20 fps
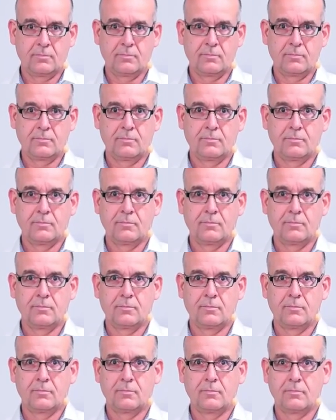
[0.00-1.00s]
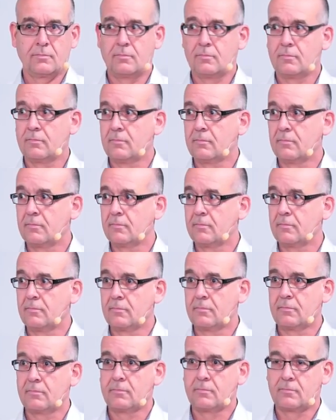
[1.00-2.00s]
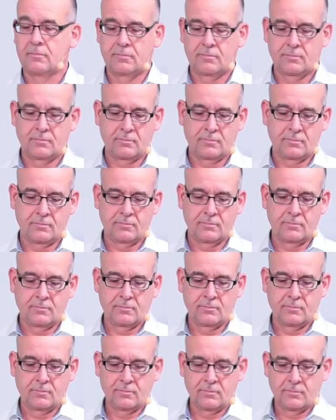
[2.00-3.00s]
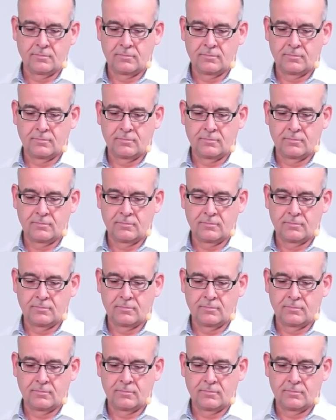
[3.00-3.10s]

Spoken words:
[no speech]